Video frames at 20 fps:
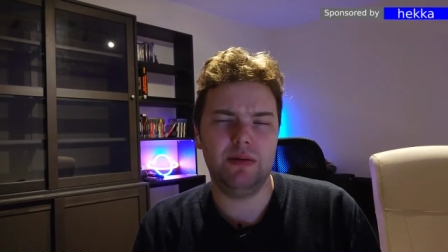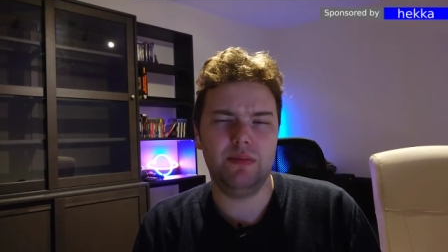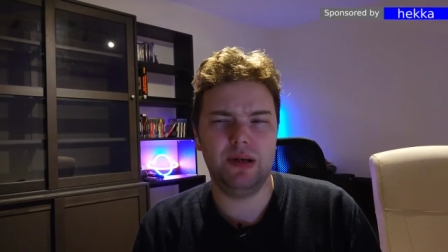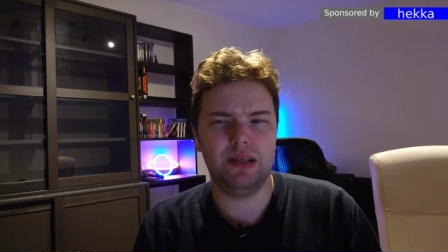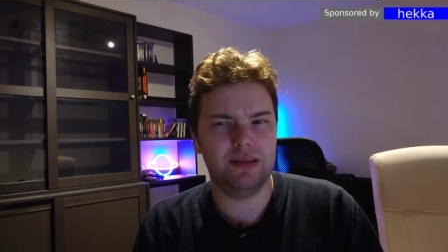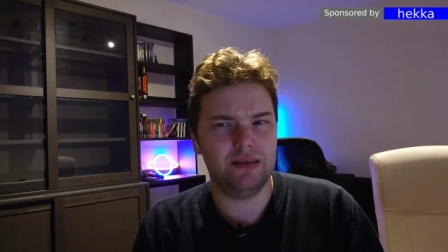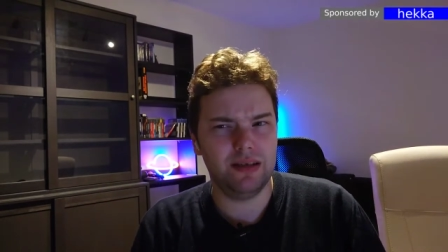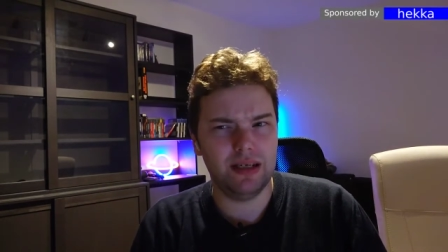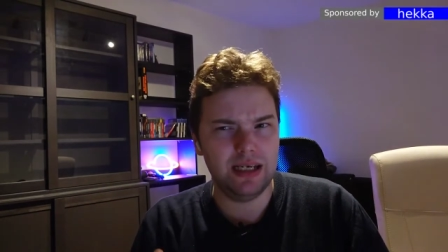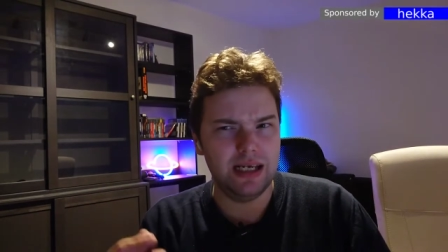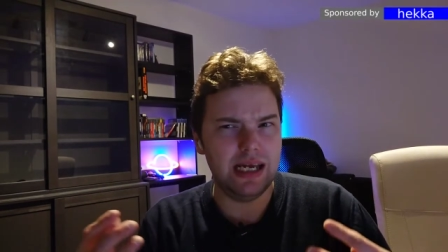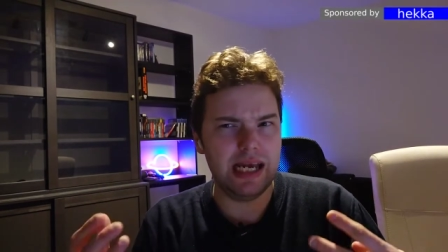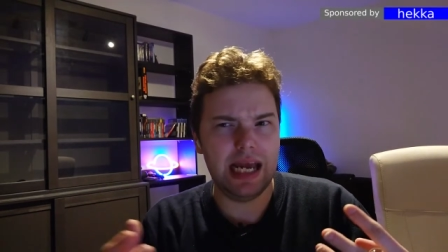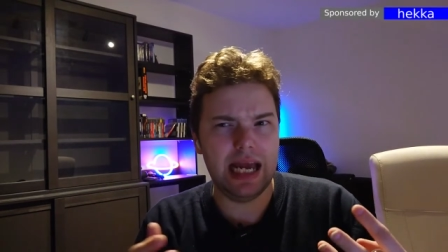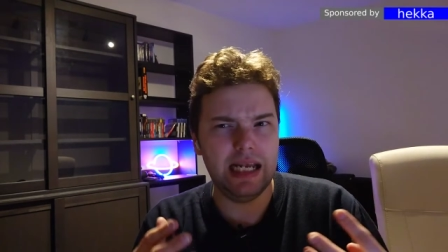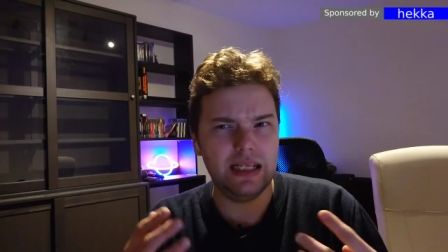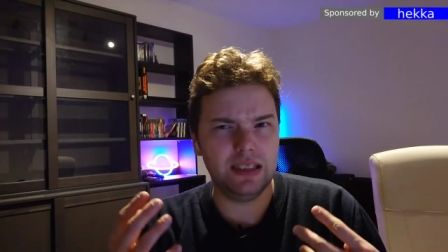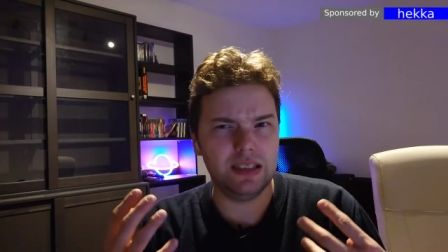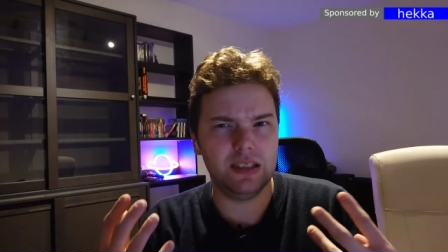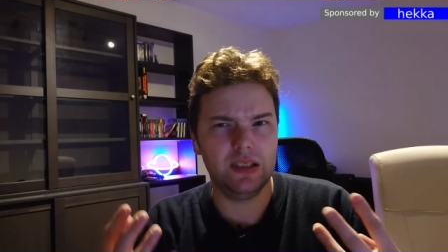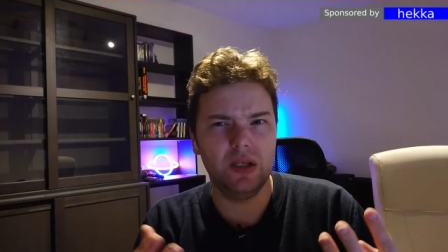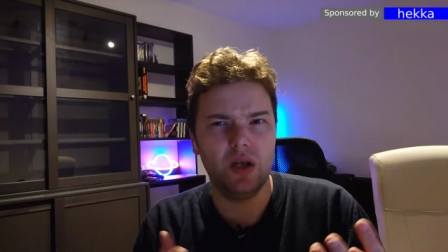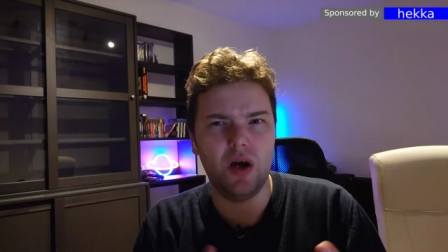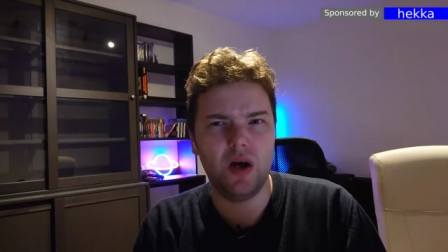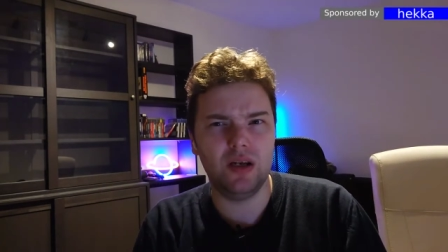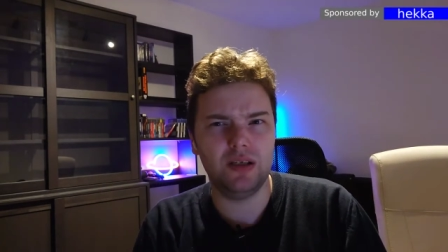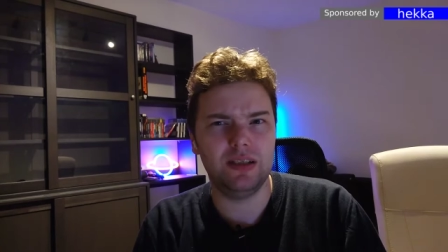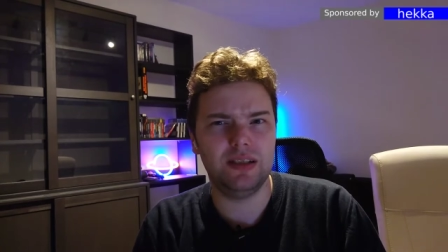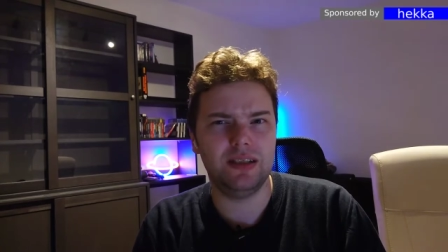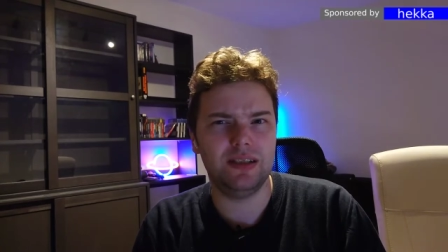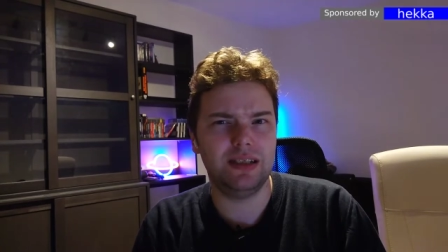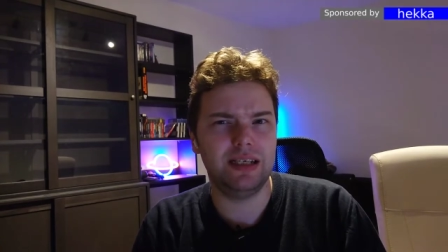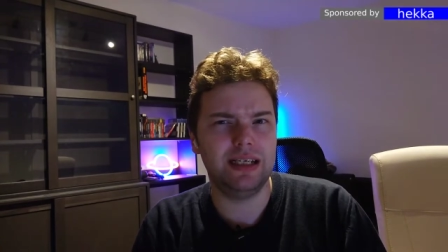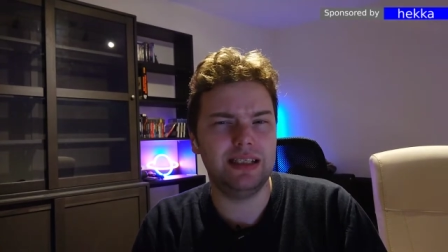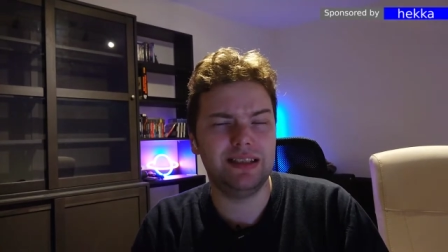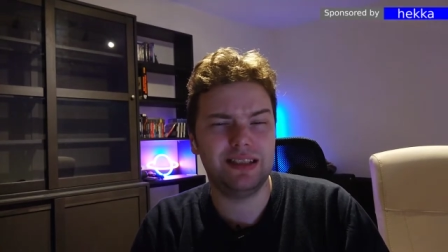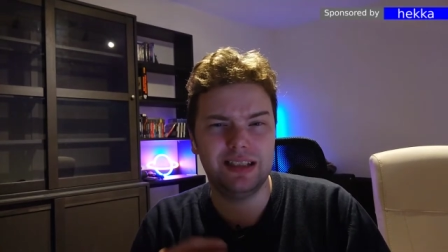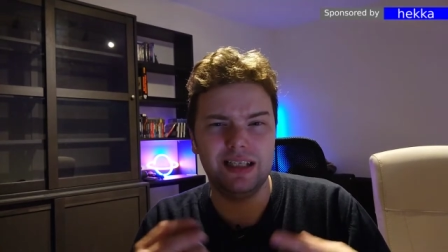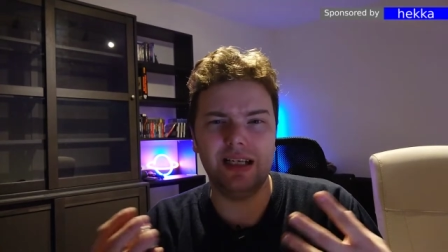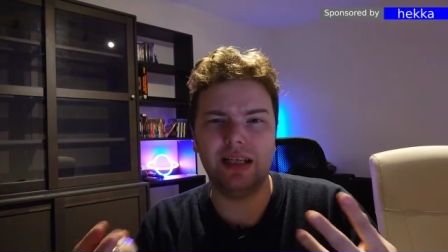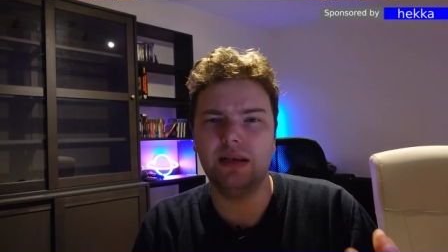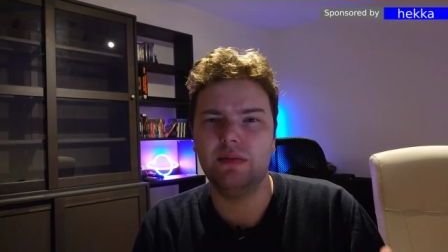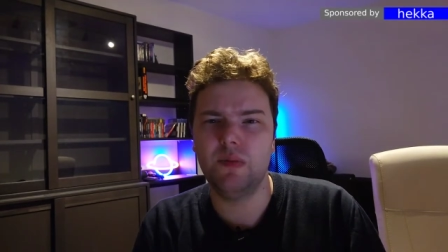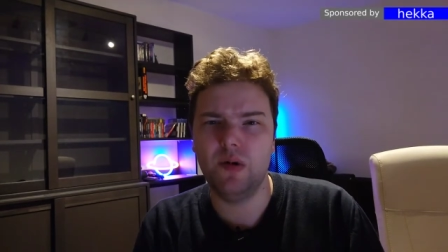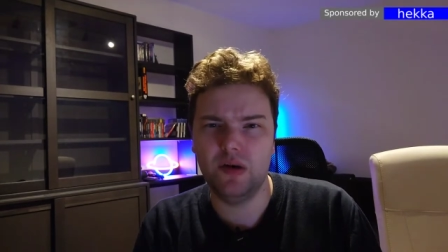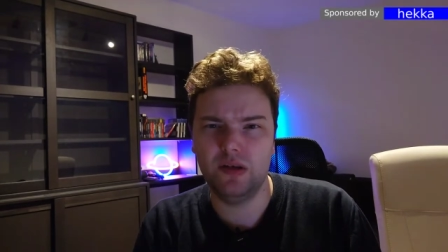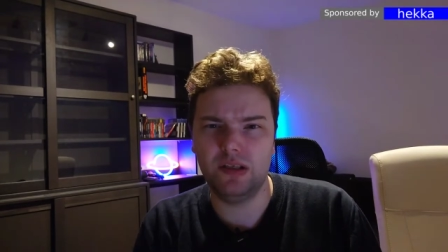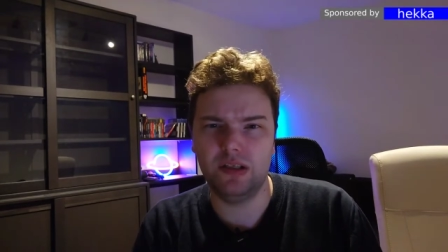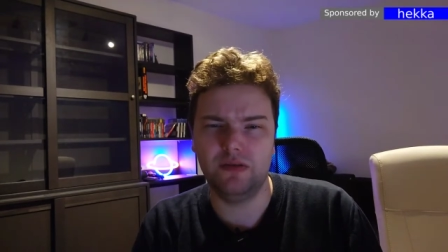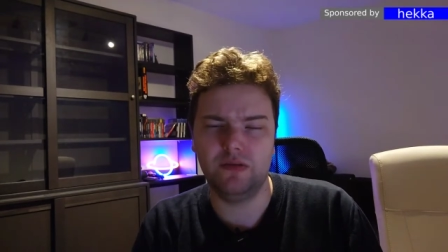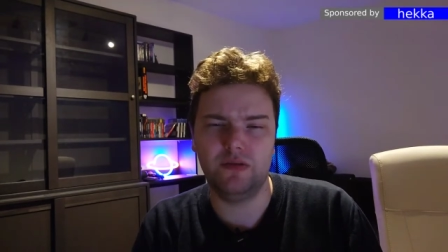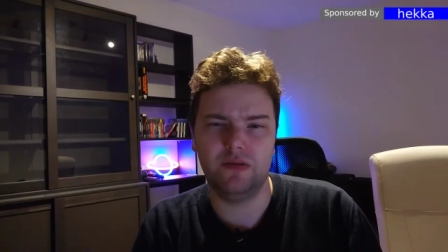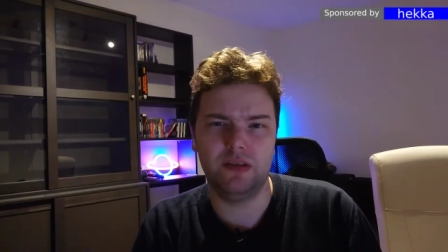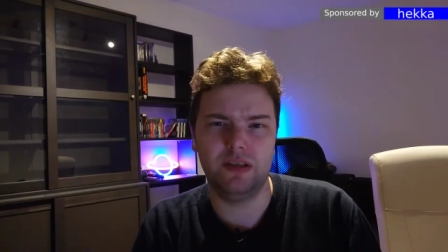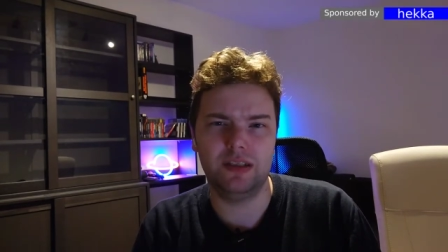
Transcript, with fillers: but it's not, it's still immersive.